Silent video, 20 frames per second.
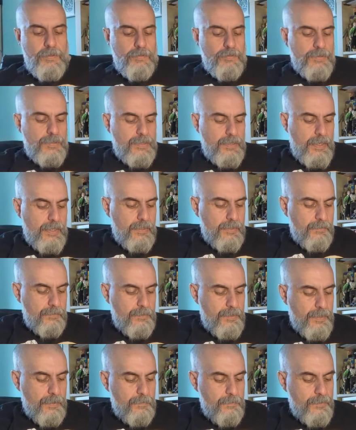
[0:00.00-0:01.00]

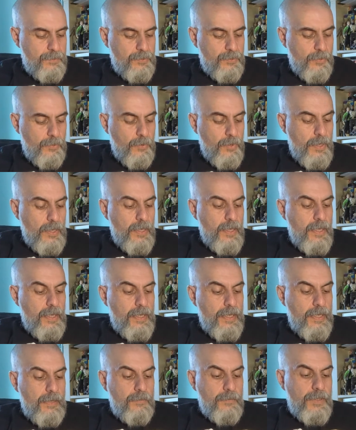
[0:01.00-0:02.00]
recycle them. So
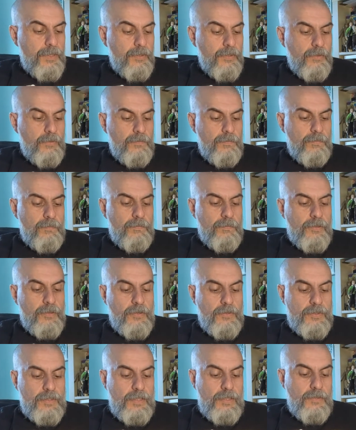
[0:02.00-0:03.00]
here we go.
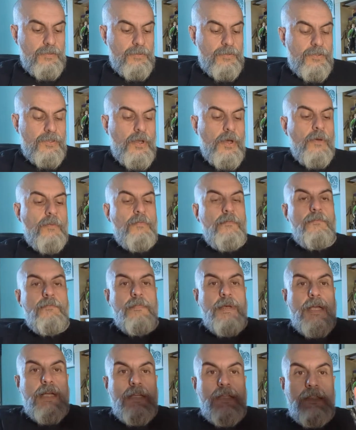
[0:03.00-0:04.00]
God, he looks
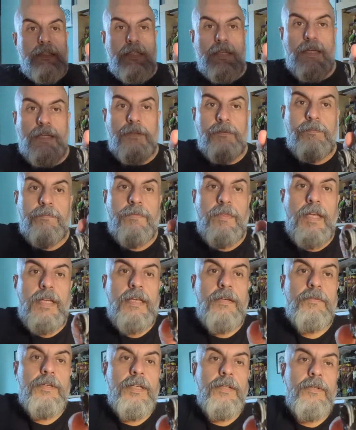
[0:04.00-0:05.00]
amazing.
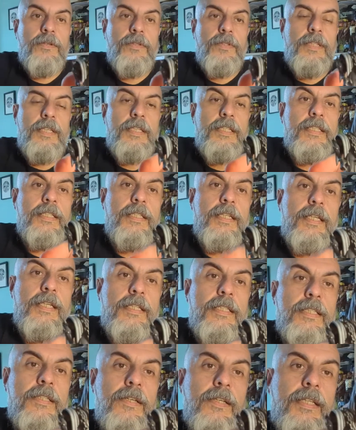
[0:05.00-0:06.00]
Here we go. This
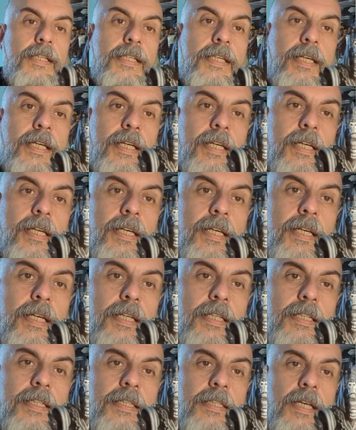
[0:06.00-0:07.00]
is the king
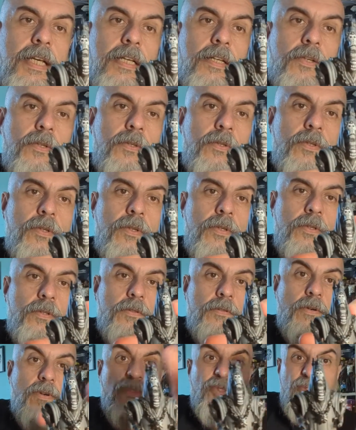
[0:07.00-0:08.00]
in yellow,
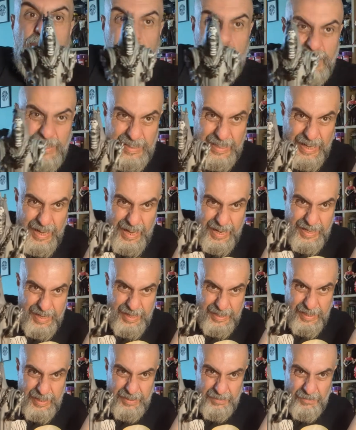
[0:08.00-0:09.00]
or also known as
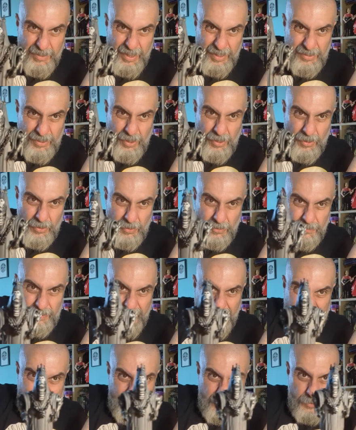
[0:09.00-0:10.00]
an avatar of
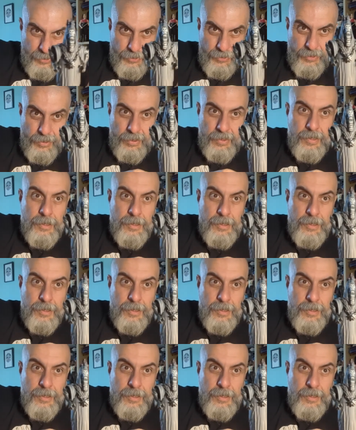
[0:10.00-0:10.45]
Hastur.